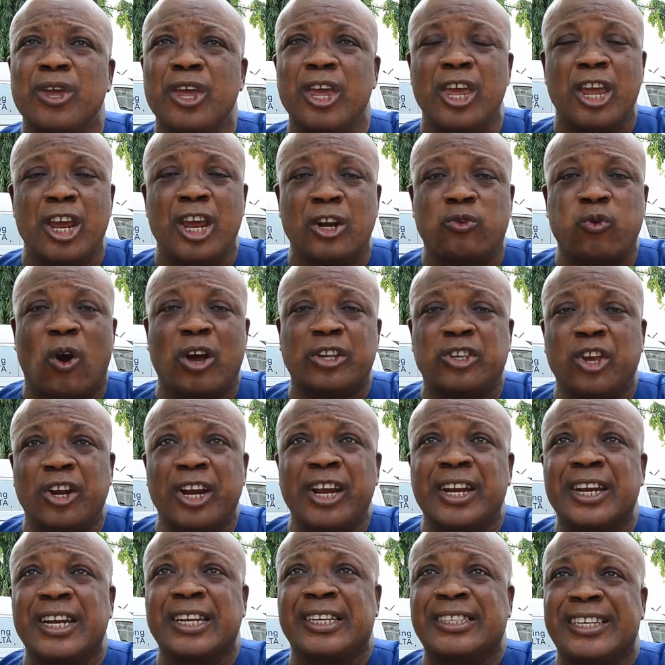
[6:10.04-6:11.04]
It was
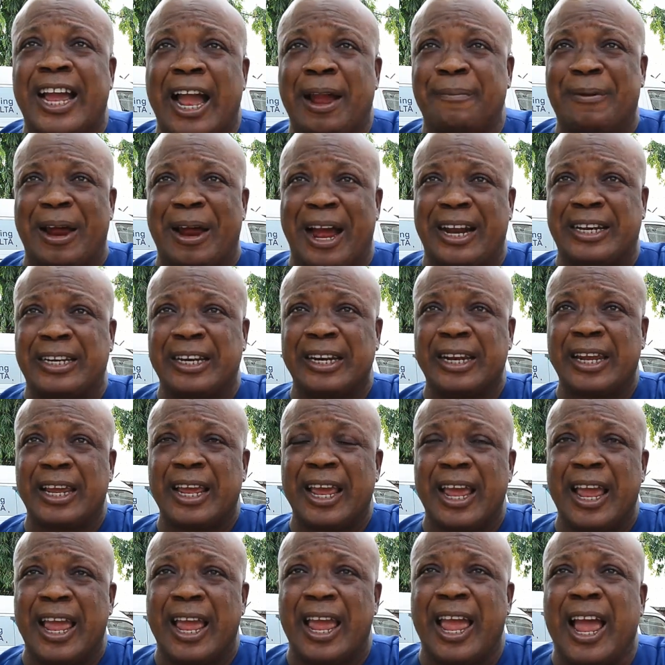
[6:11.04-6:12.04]
during his time that
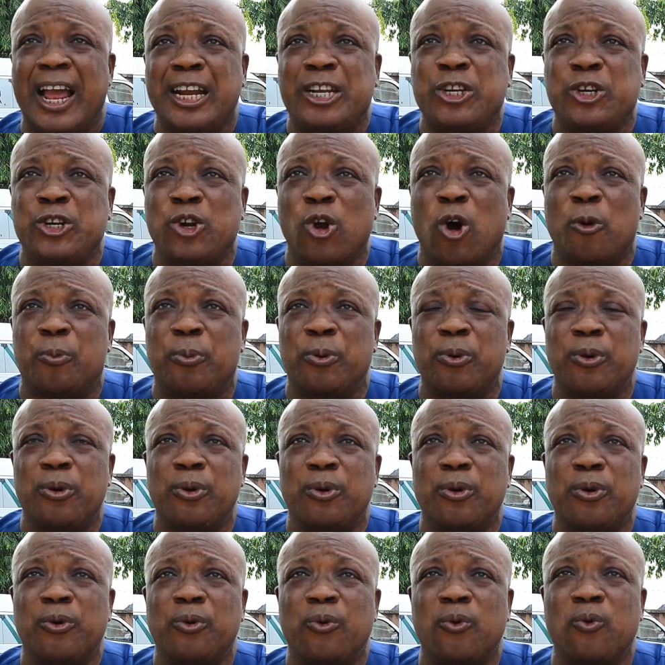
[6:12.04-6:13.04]
Ethiopia
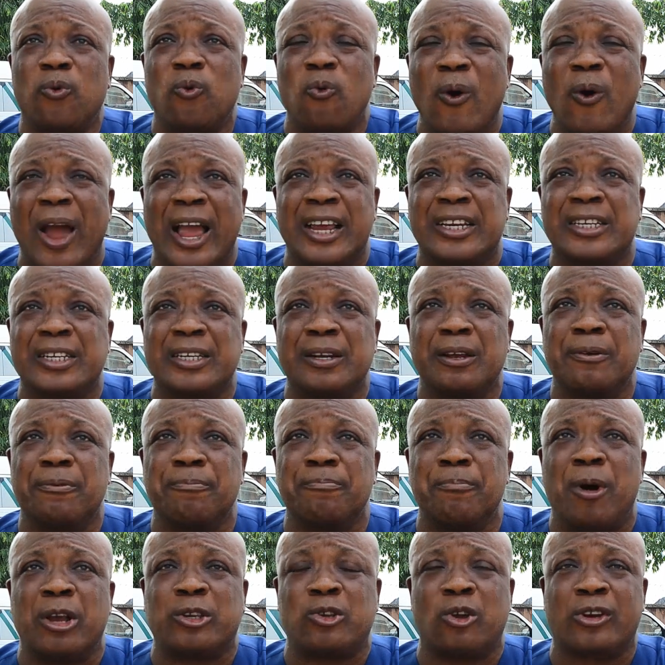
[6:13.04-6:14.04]
West,
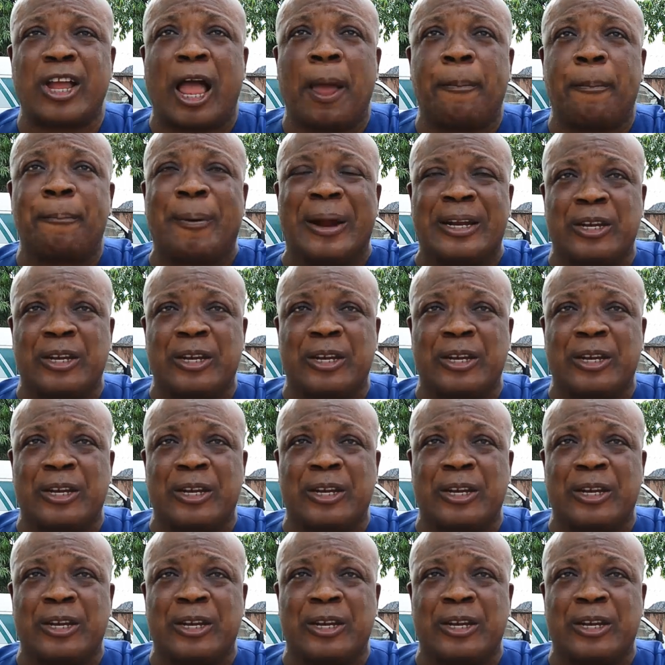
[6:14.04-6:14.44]
Mosoga